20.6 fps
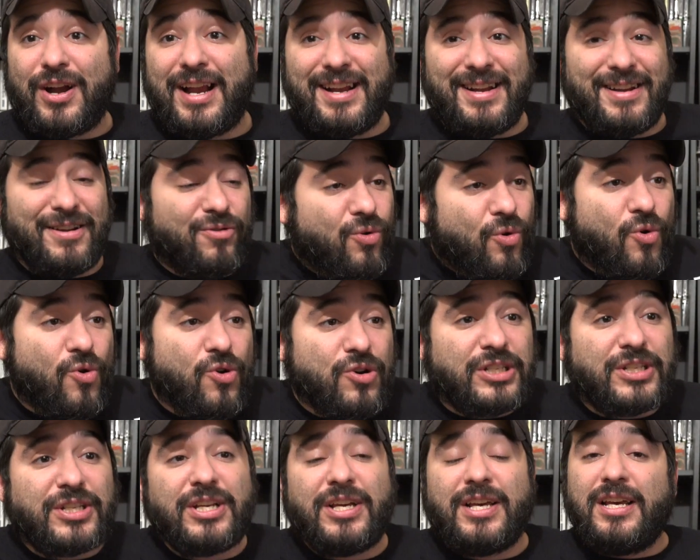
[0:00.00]
And of
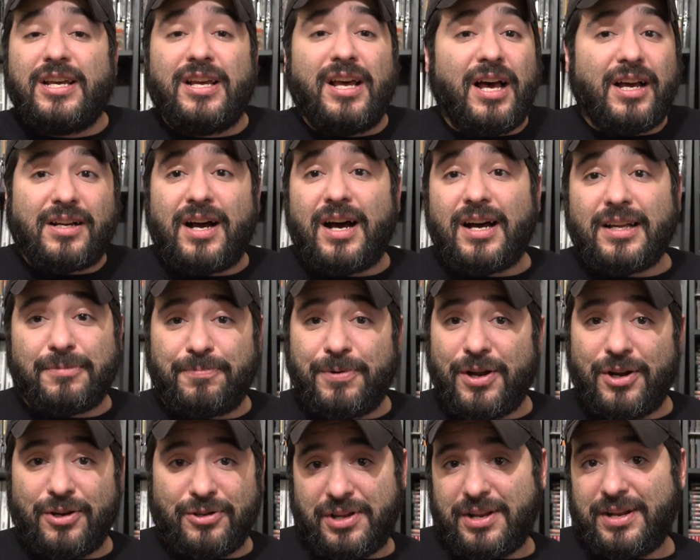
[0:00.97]
course, a
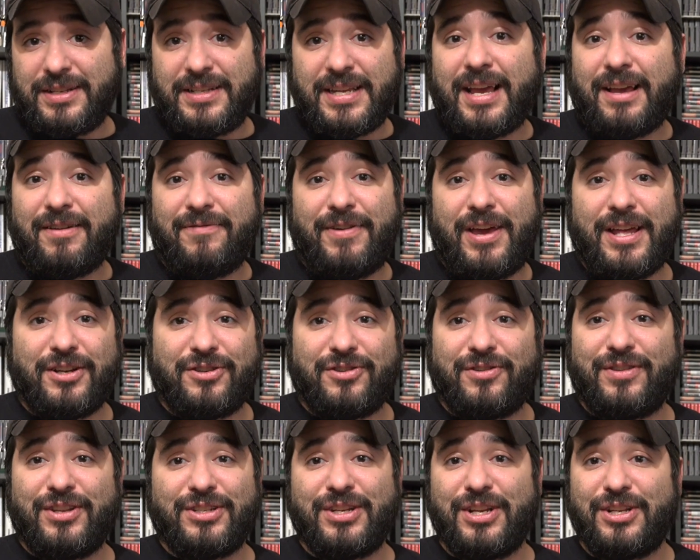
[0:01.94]
cosplayer is gonna take advantage of
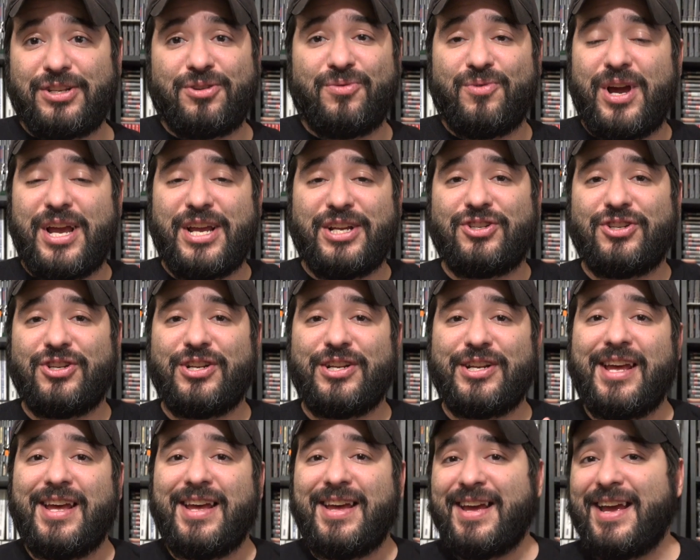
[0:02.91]
the situation
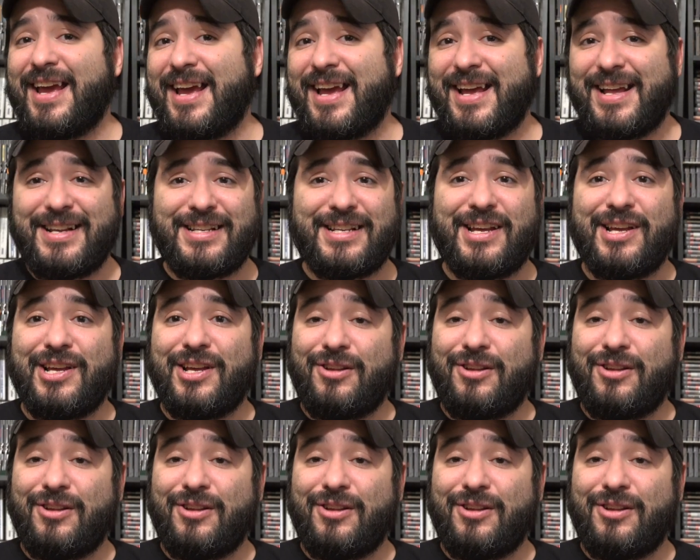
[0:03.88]
and